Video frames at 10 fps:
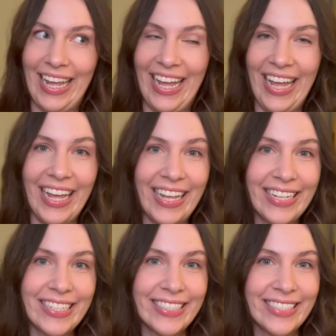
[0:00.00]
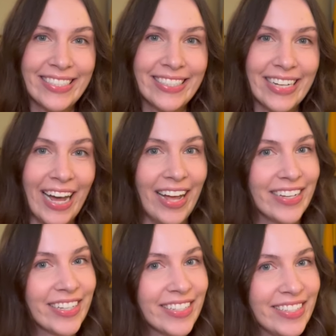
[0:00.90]
Hey. How
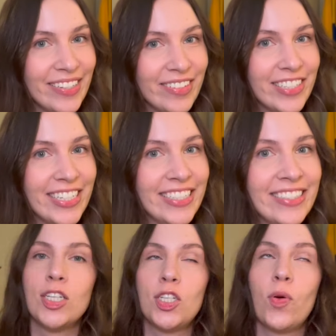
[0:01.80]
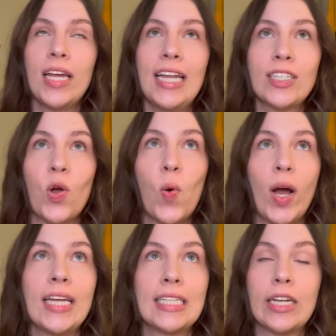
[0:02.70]
y'all doing? So it has
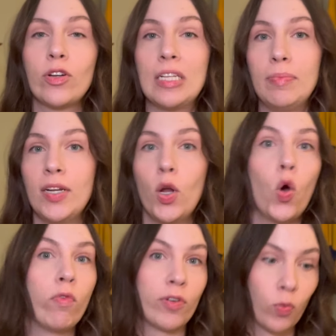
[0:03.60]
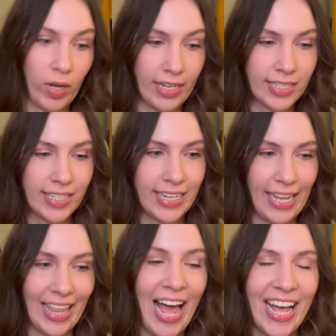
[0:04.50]
quite literally been over a week since I
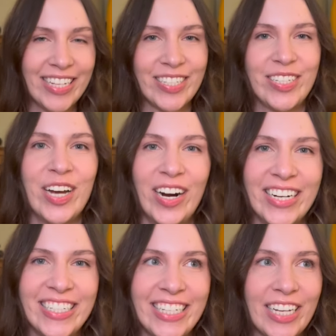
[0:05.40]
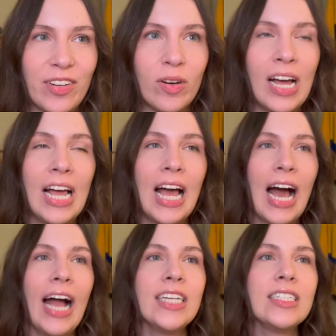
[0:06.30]
last talked to you.
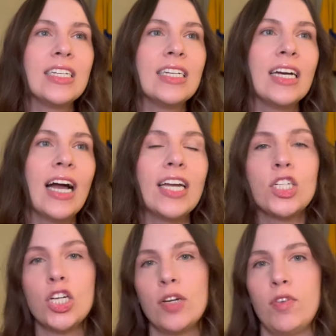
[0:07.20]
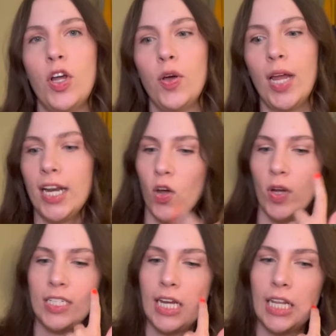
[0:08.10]
I I should have known. I know I
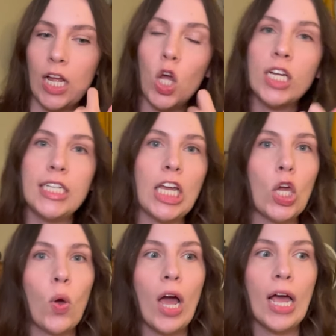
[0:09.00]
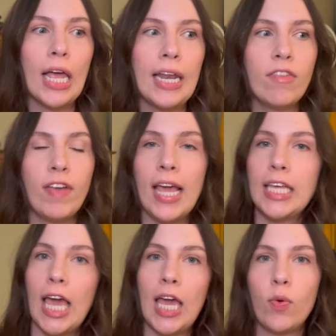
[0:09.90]
said like, oh, I'll take you on
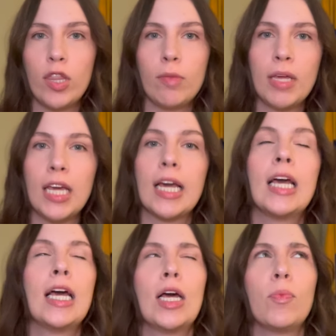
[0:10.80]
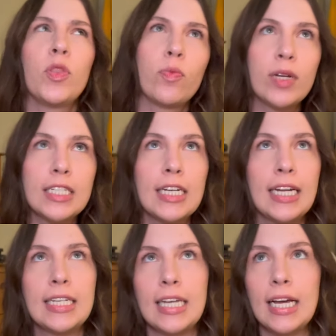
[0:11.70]
vacay with me. But the reason I
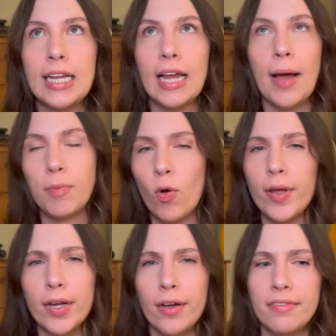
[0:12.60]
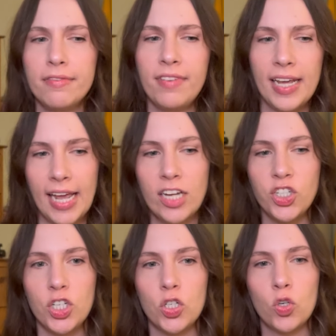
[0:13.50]
said I'm going on
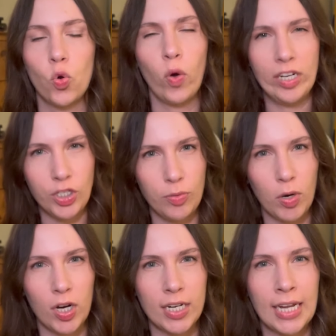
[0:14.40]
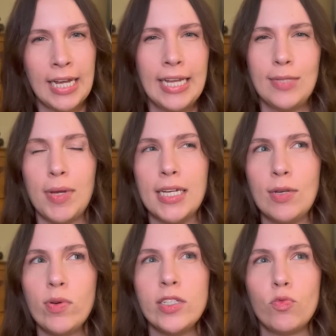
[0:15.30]
vacation question mark is because
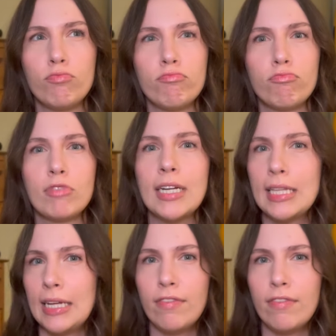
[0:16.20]
it wasn't really a